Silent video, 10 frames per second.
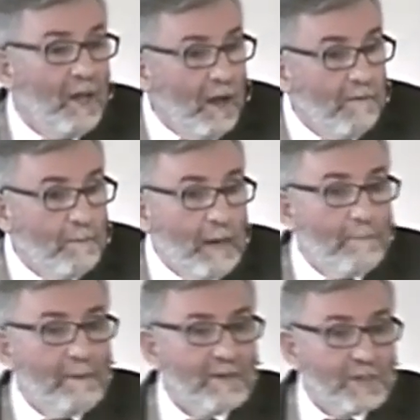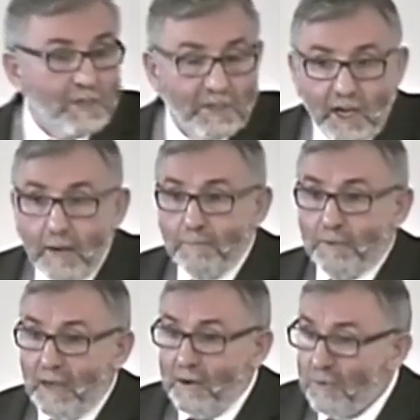of them had been steeped in